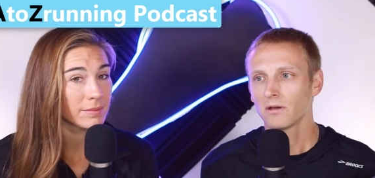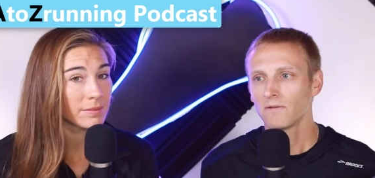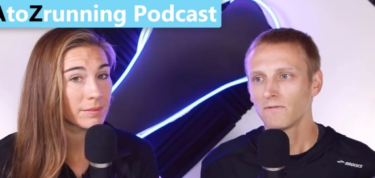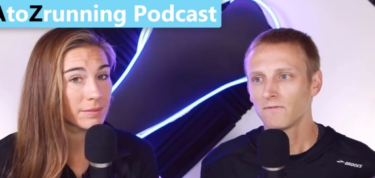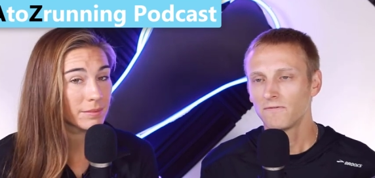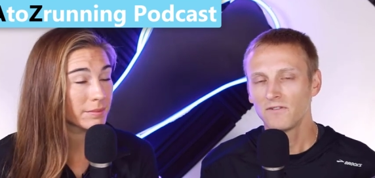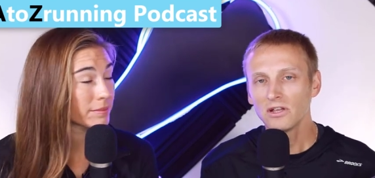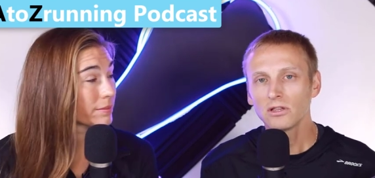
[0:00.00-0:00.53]

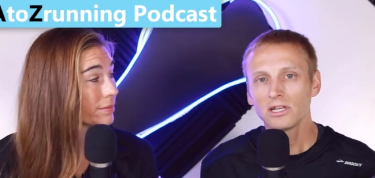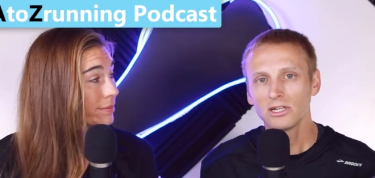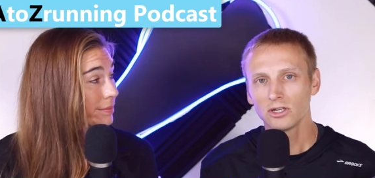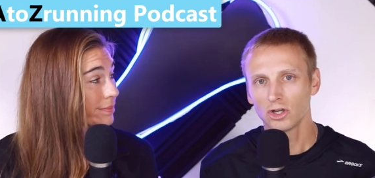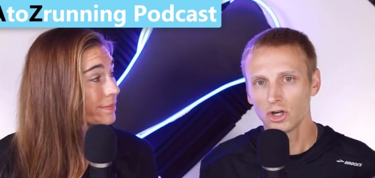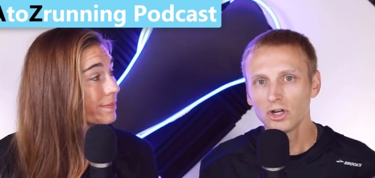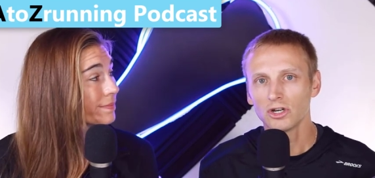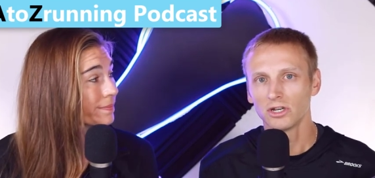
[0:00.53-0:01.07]
Speaker 1: feeling
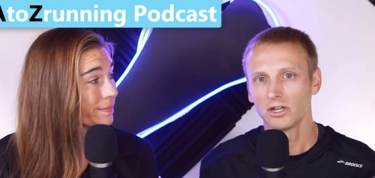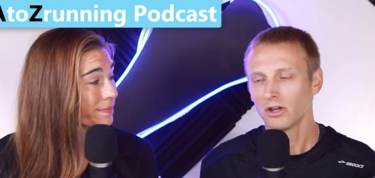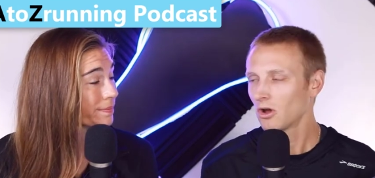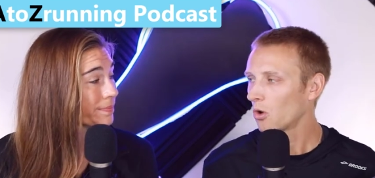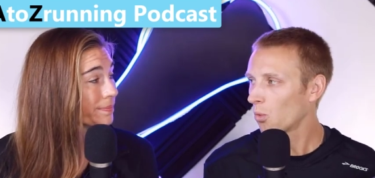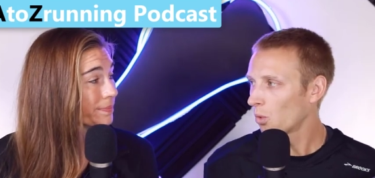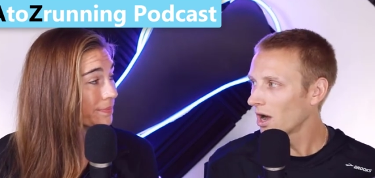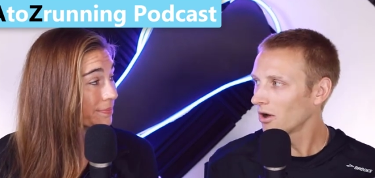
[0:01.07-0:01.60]
good
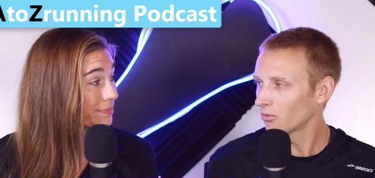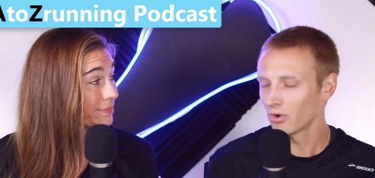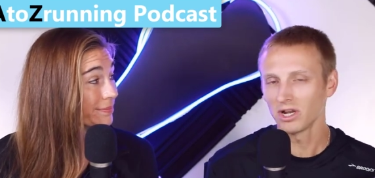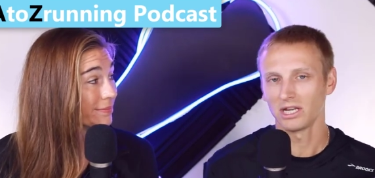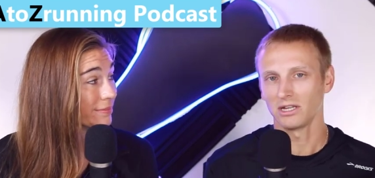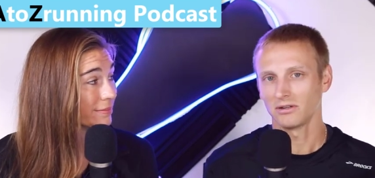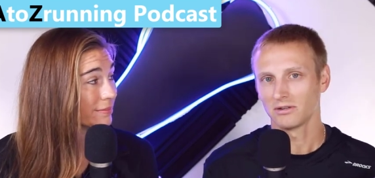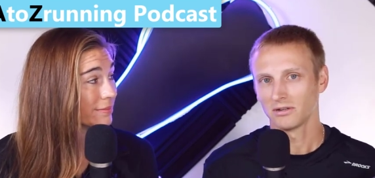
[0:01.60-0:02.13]
while
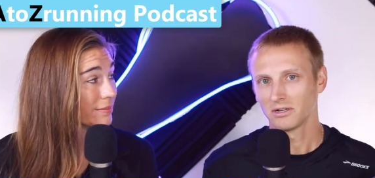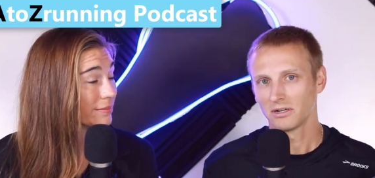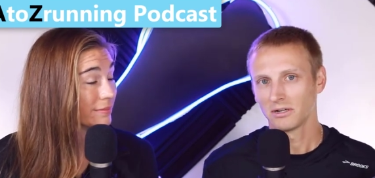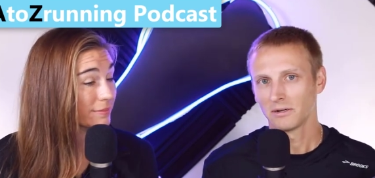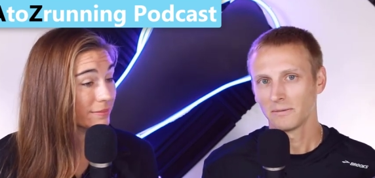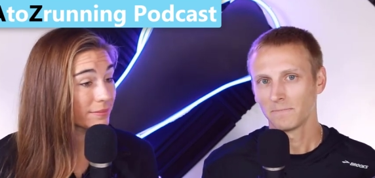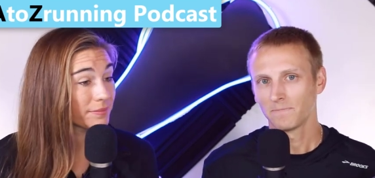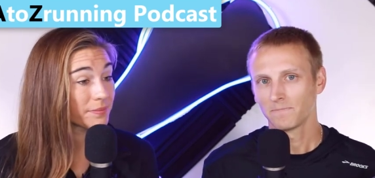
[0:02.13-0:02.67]
running.
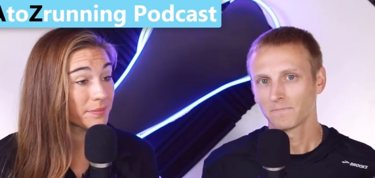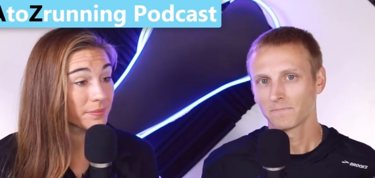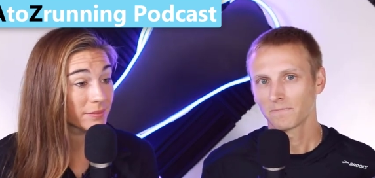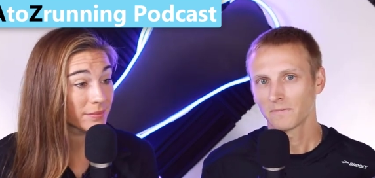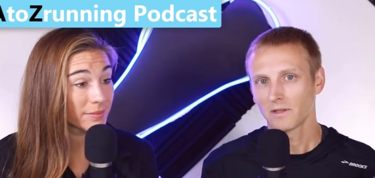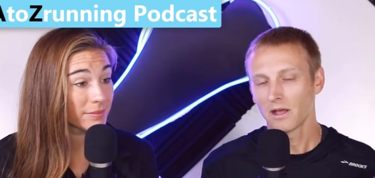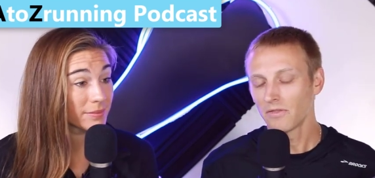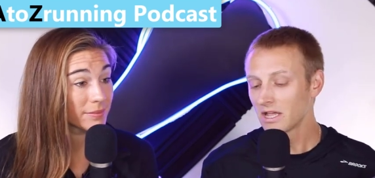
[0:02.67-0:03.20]
Mm-hmm.
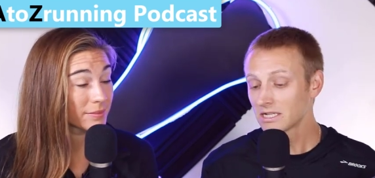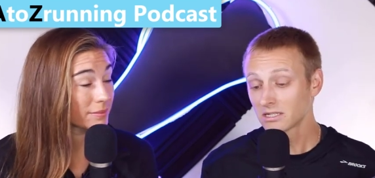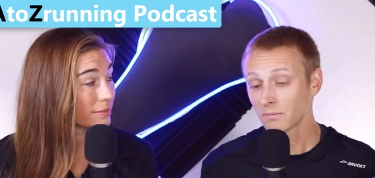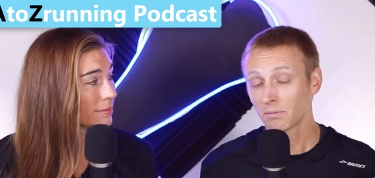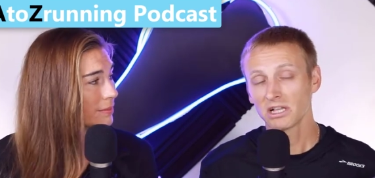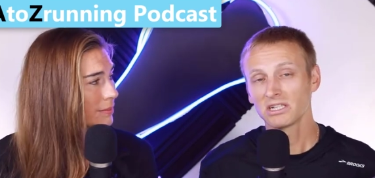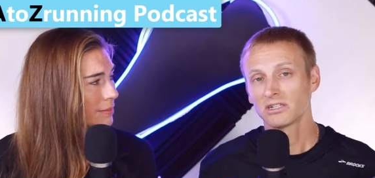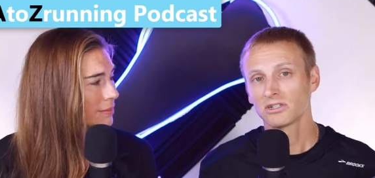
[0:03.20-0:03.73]
And that's the
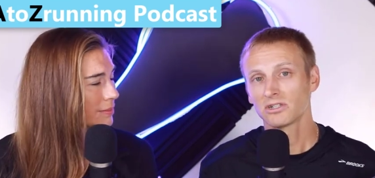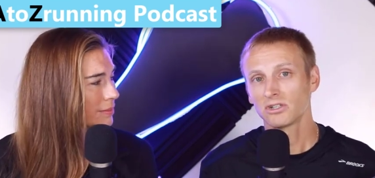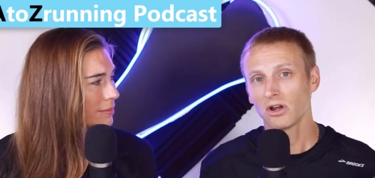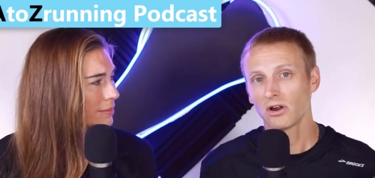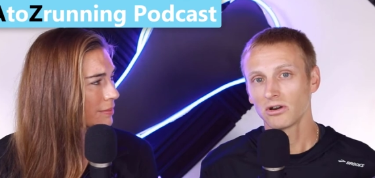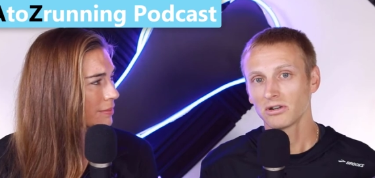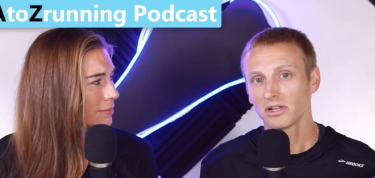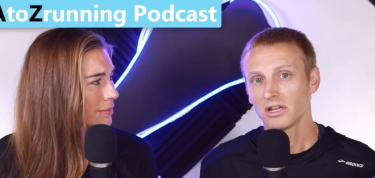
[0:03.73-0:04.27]
place to
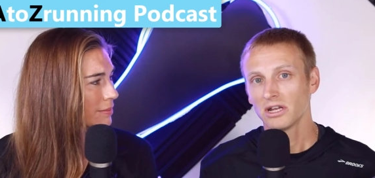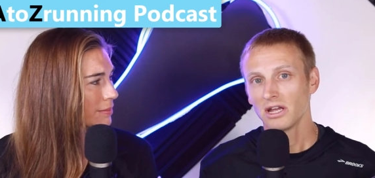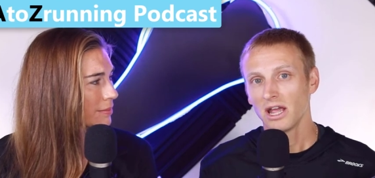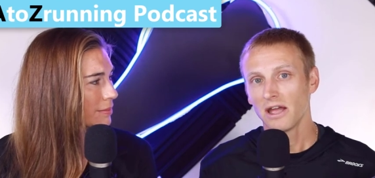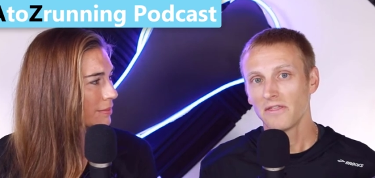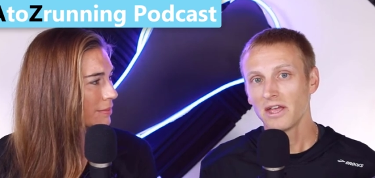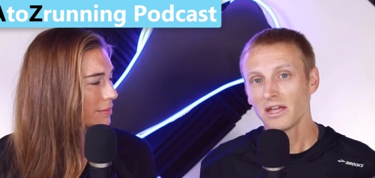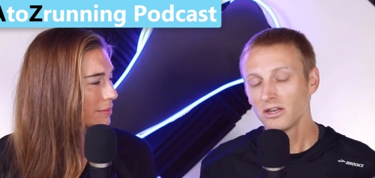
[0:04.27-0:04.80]
start.
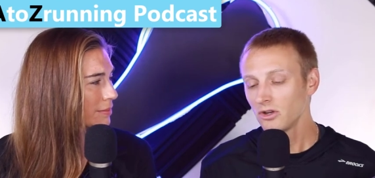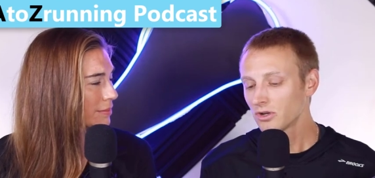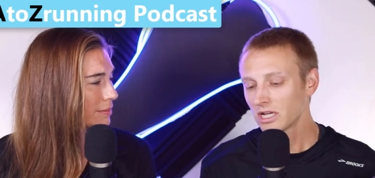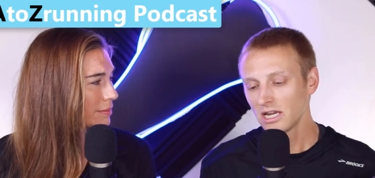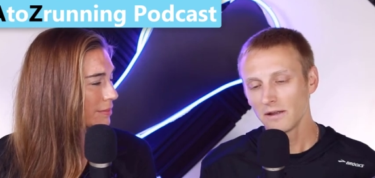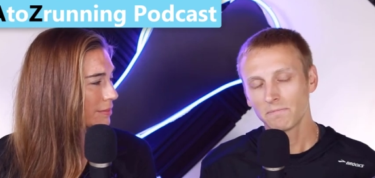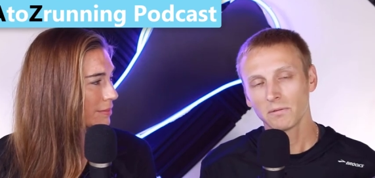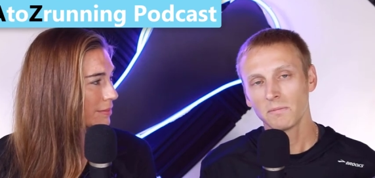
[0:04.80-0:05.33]
And then you
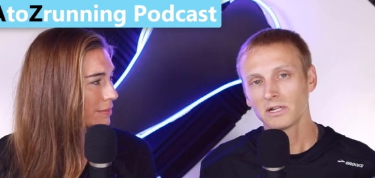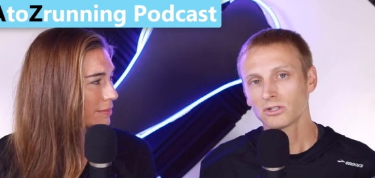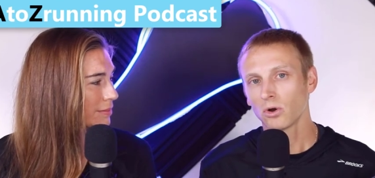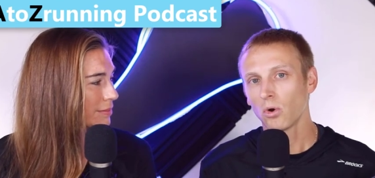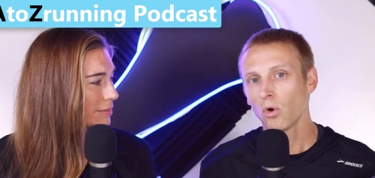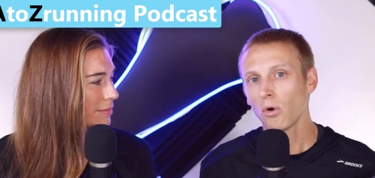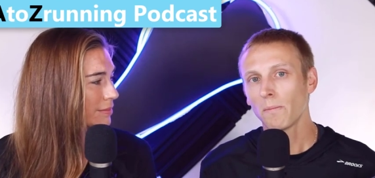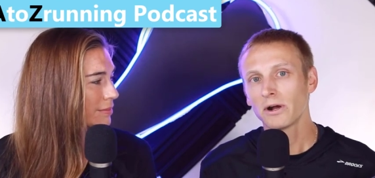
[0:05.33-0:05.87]
can implement a
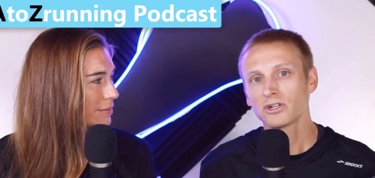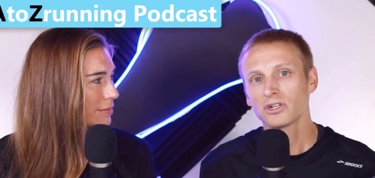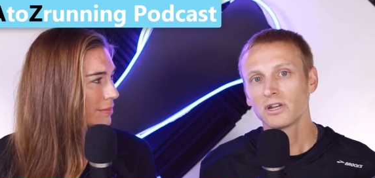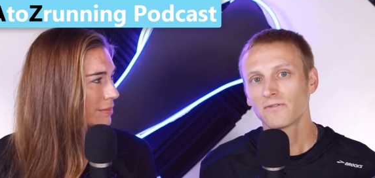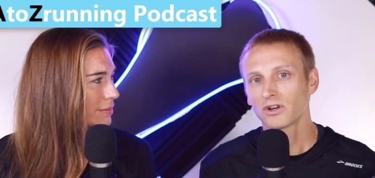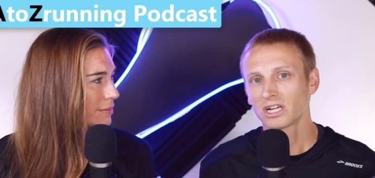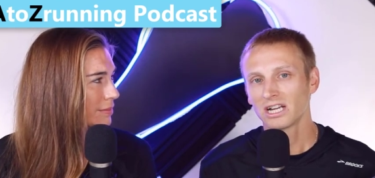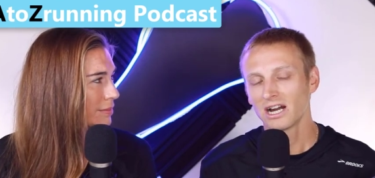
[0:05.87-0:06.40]
whole bunch of
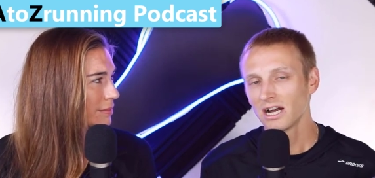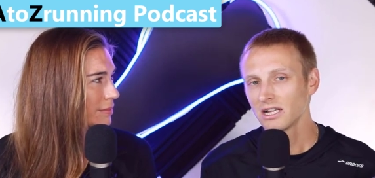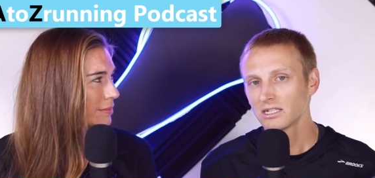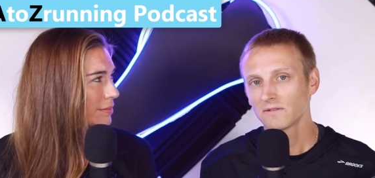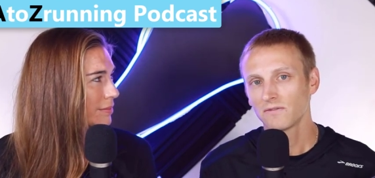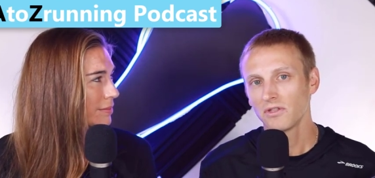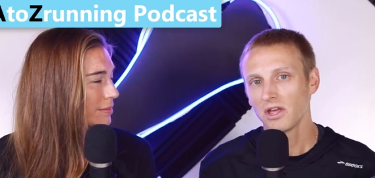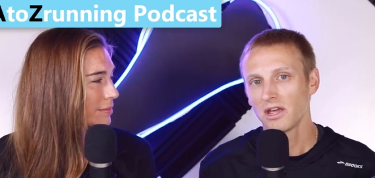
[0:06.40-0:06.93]
different kinds
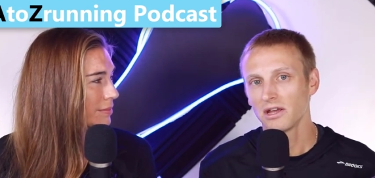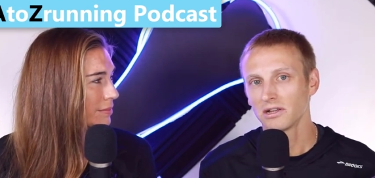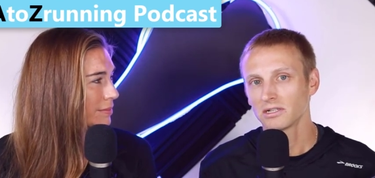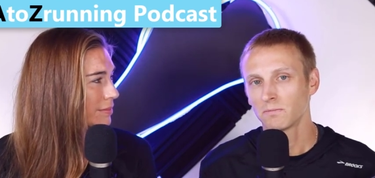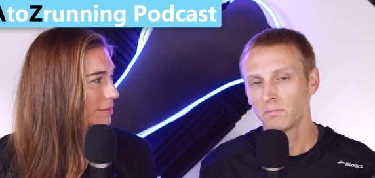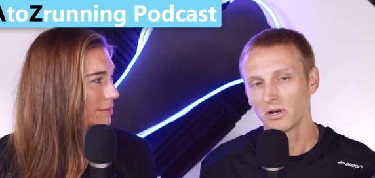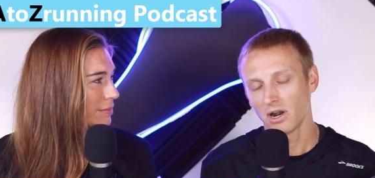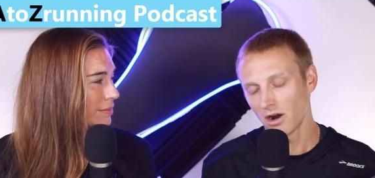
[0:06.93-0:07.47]
of things. But